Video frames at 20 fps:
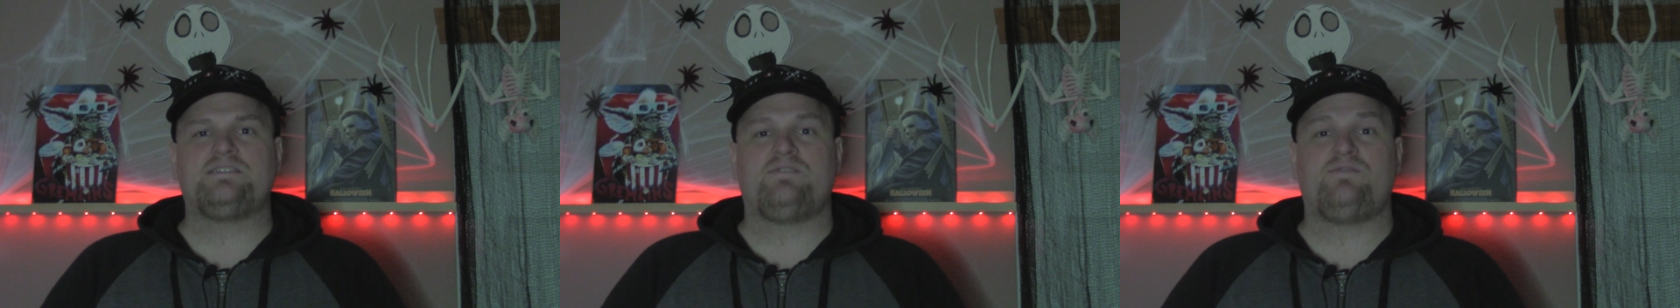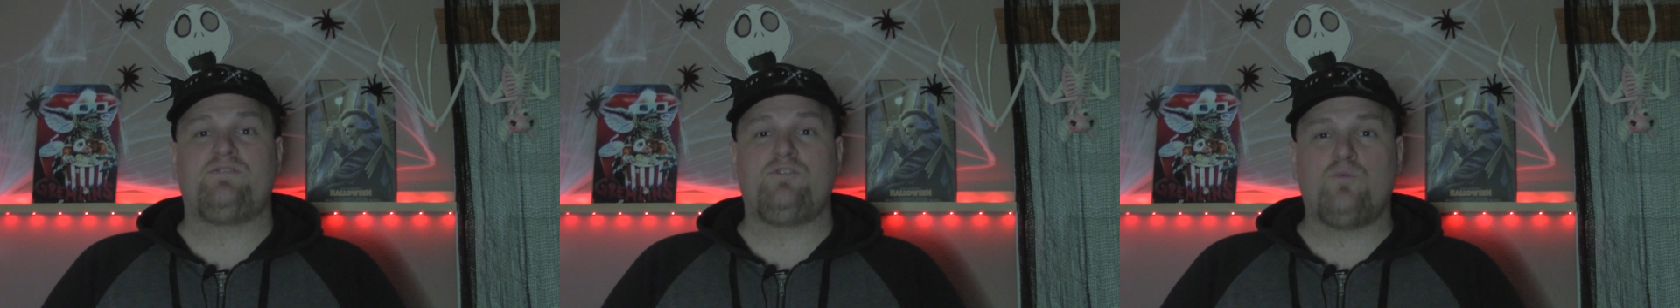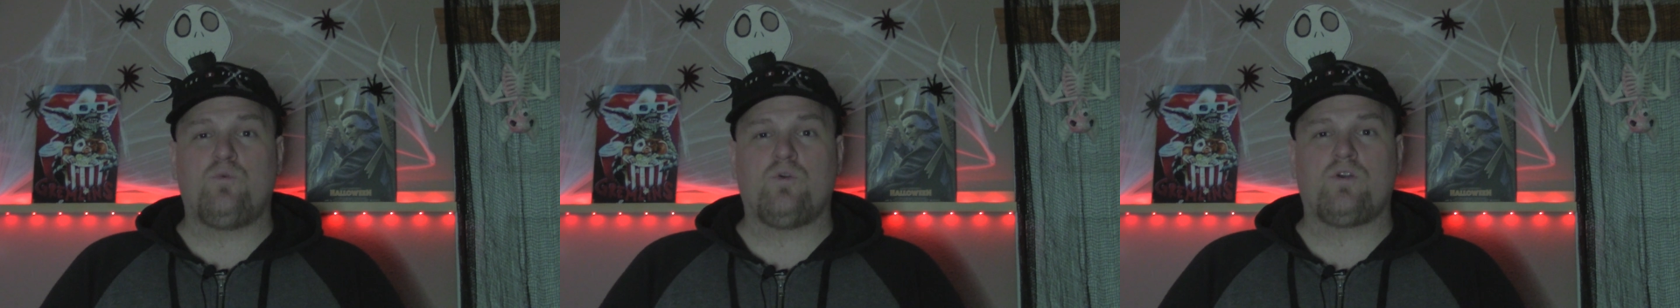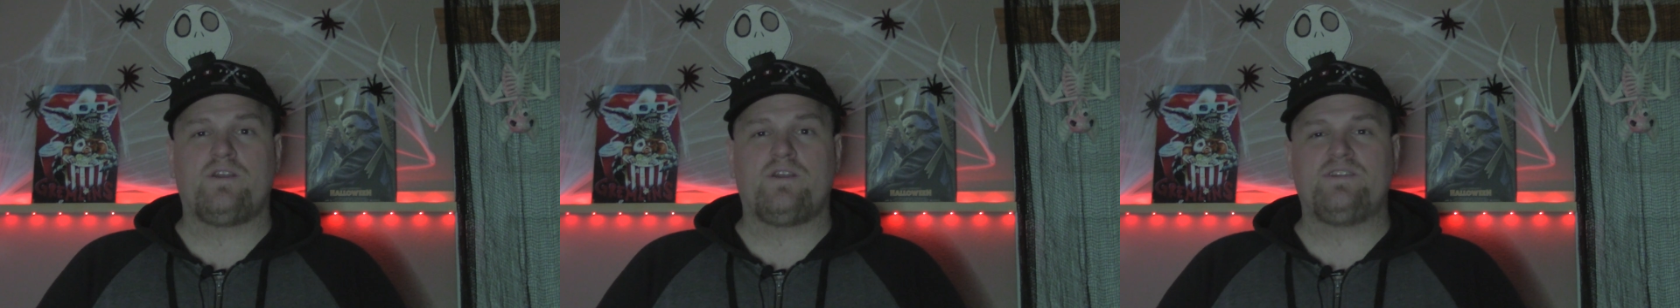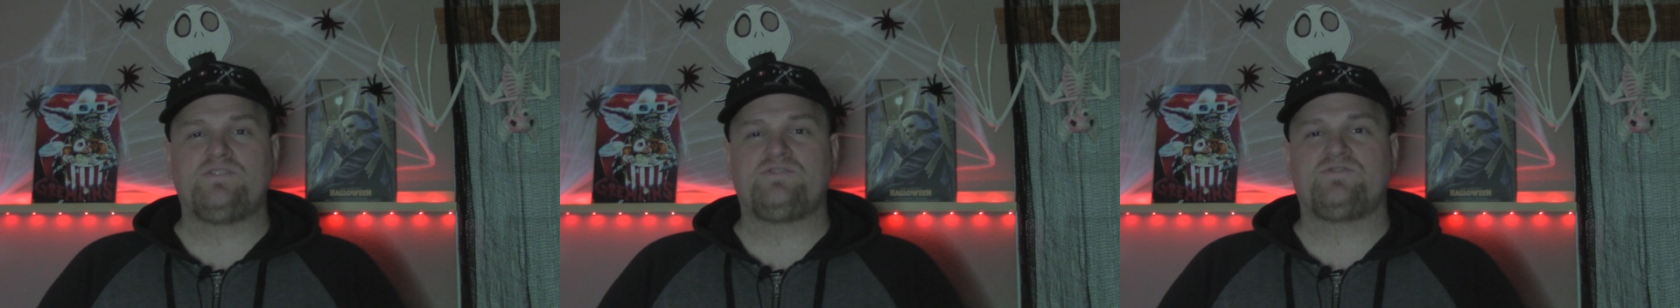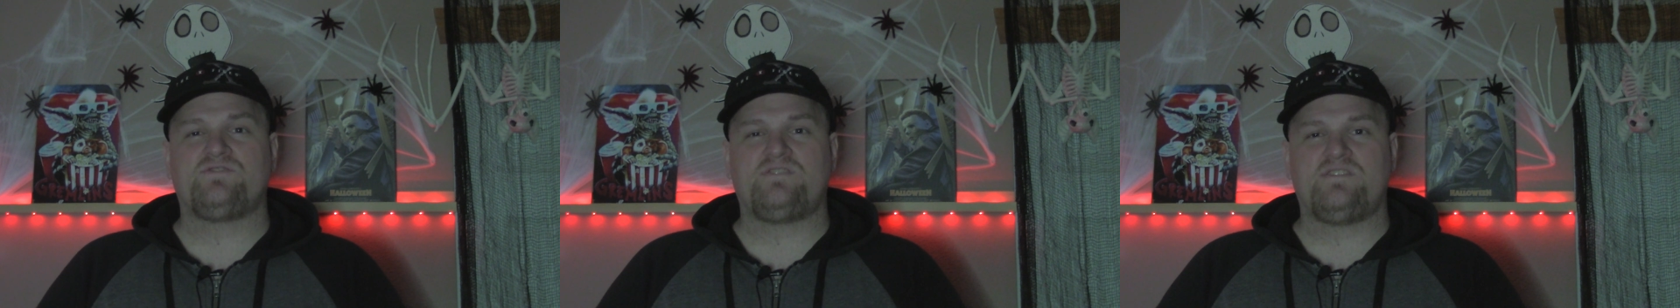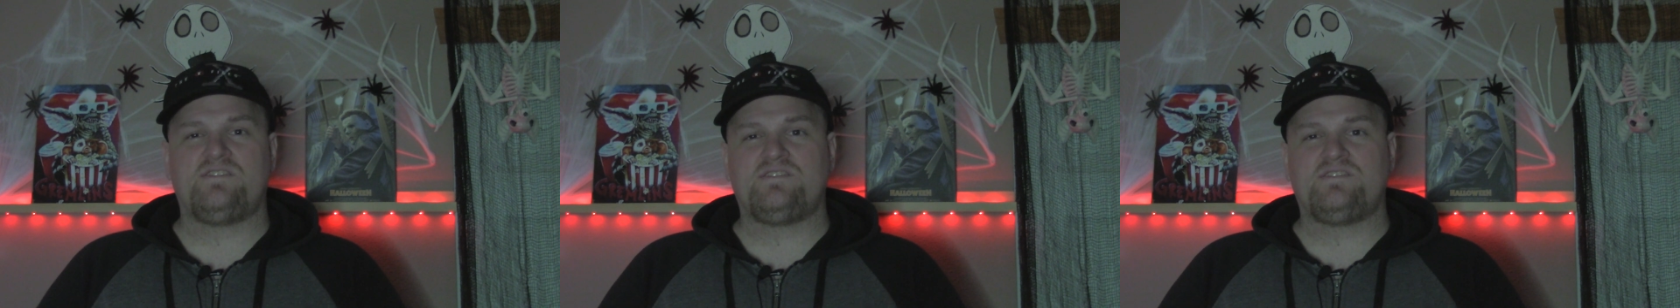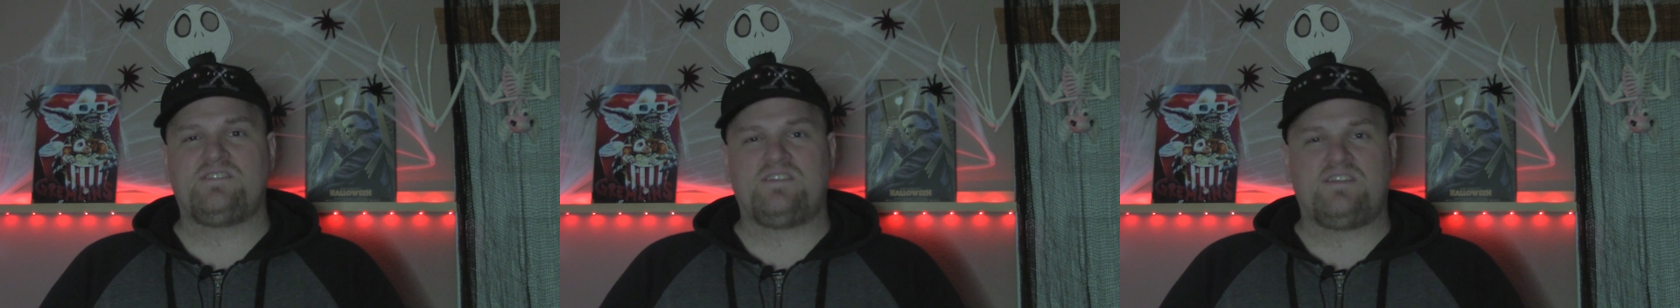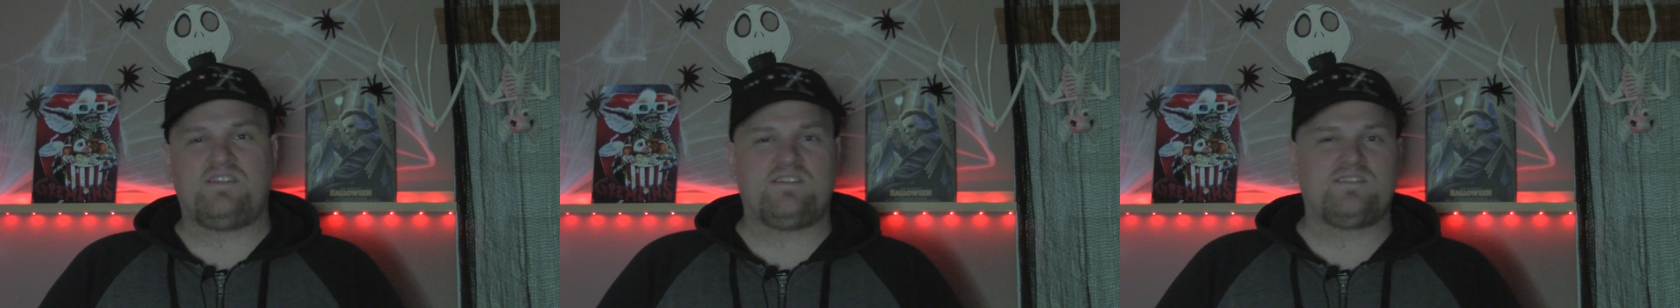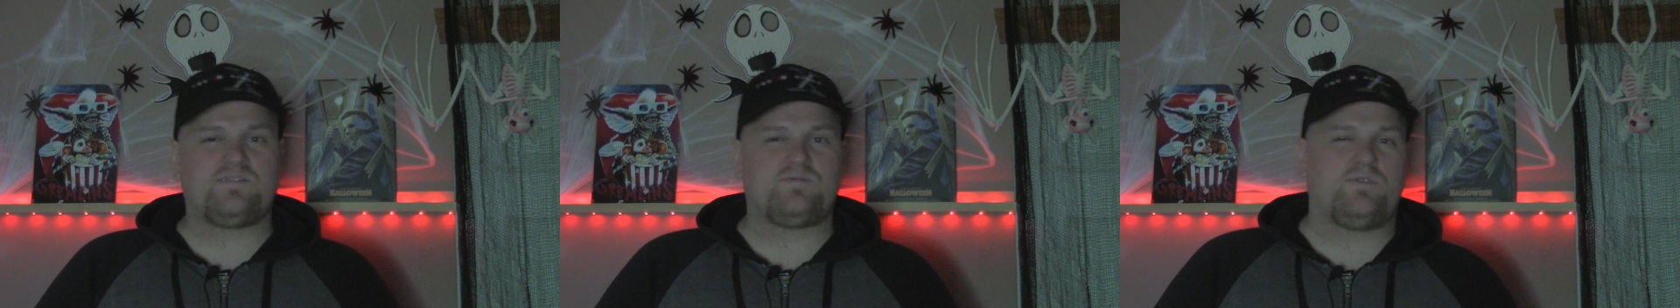If you were interested in
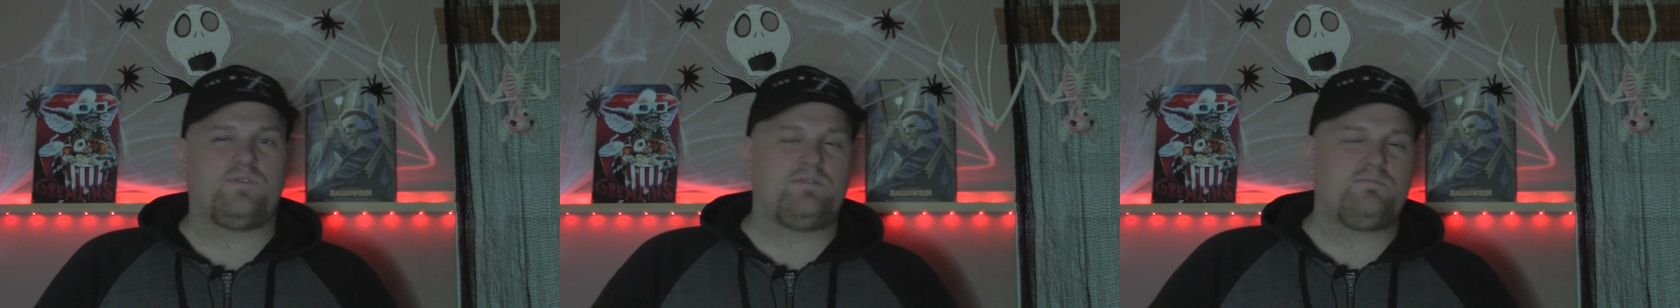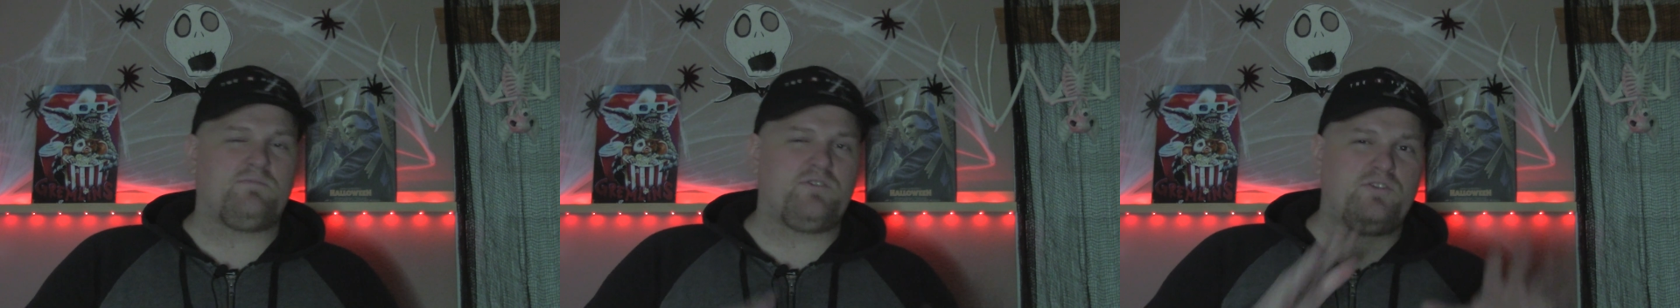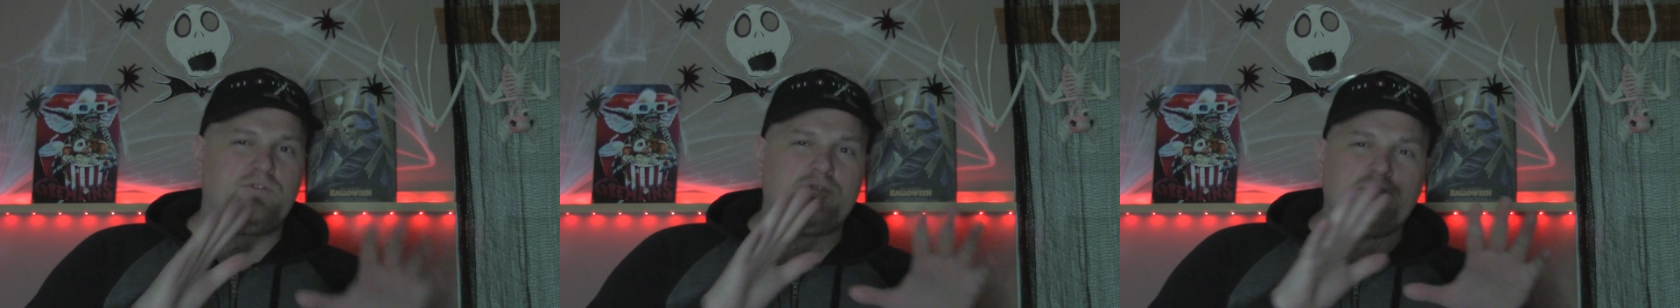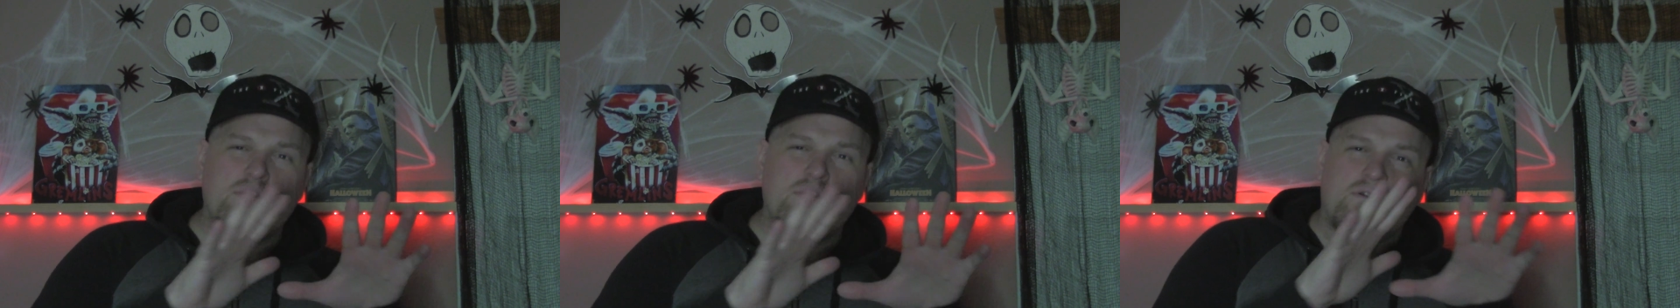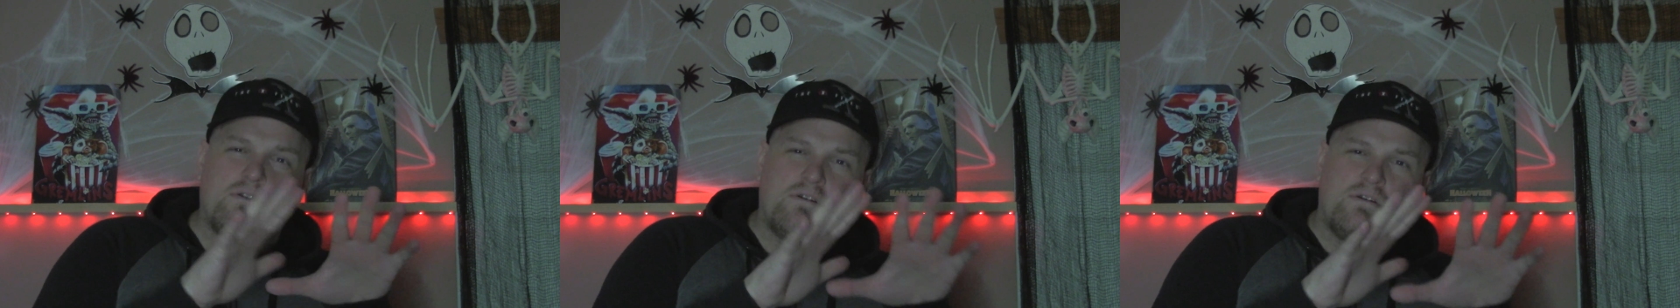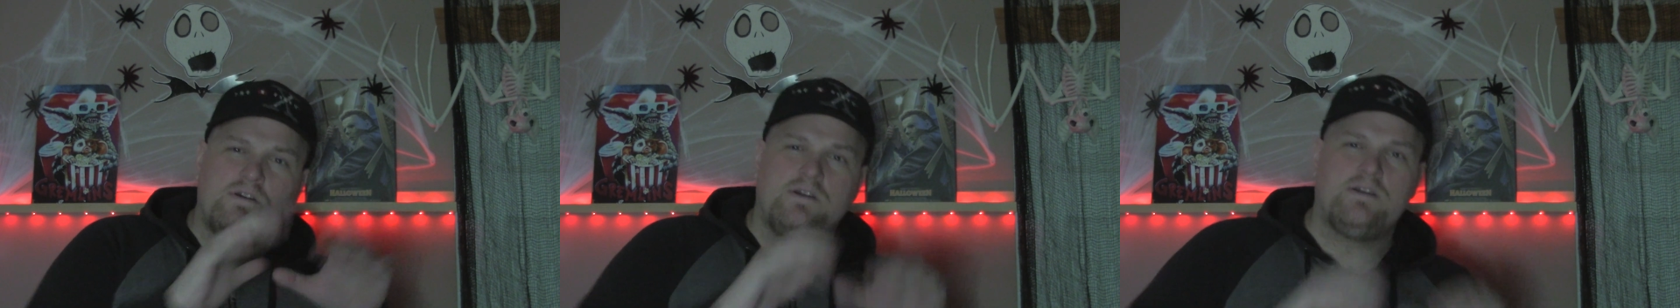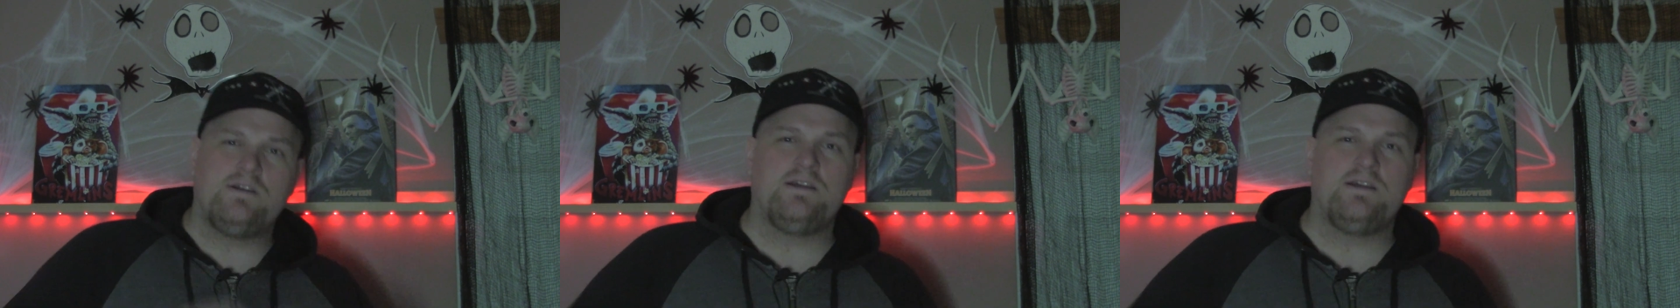seeing this one, but you were a little